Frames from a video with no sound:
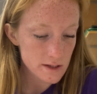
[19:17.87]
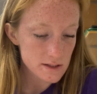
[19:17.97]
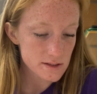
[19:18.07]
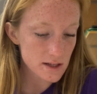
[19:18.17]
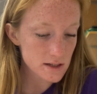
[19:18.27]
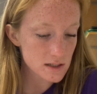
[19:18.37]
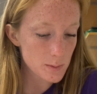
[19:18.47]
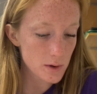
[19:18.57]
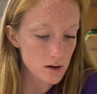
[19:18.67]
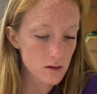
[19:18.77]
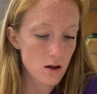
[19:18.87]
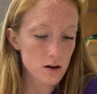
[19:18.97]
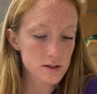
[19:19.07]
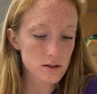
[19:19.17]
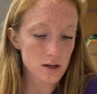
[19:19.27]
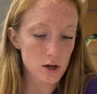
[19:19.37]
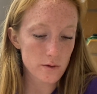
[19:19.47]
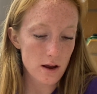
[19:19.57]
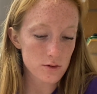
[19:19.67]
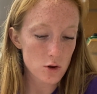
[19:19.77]
stand up on a log to look
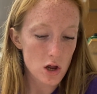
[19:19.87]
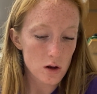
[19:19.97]
around.